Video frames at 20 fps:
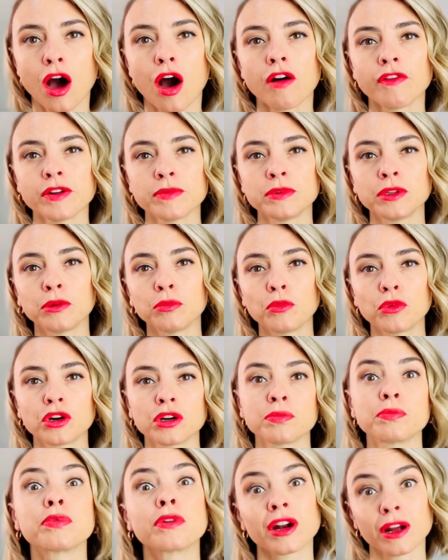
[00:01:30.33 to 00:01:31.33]
of a bit
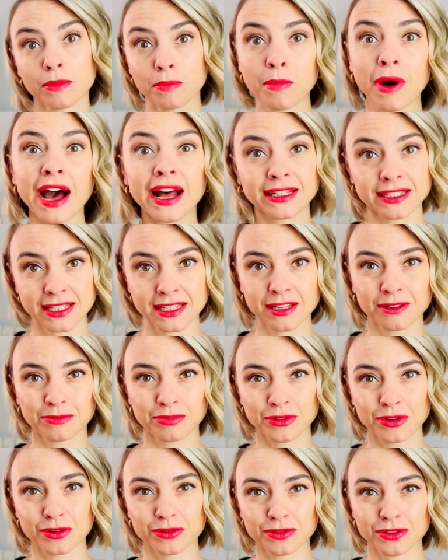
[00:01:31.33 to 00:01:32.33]
more pragmatic
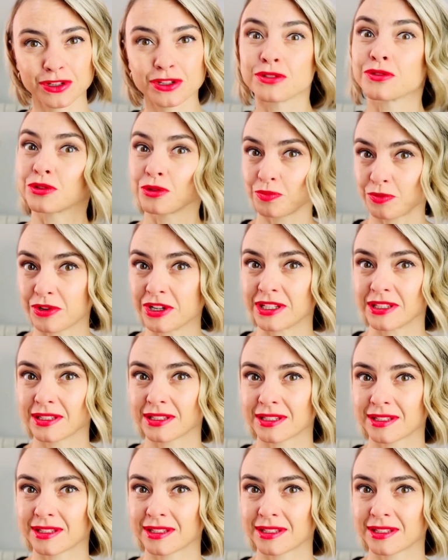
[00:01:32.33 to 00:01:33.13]
approach to sprints.